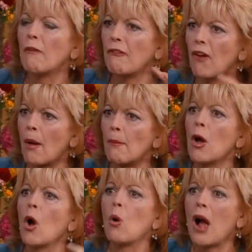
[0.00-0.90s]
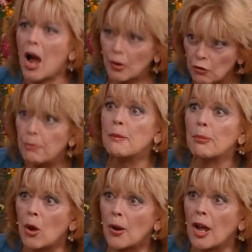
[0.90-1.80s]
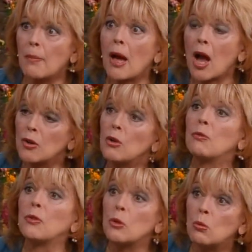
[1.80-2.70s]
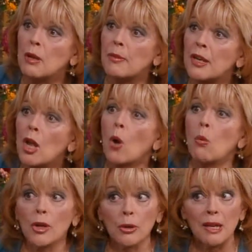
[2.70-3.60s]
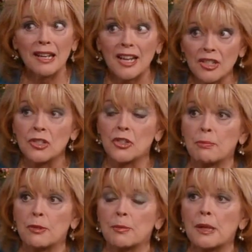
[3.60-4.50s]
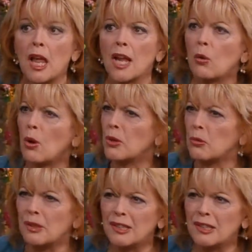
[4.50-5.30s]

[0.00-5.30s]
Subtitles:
from how you've been brought up, how you view women, what your relationships have been like, what your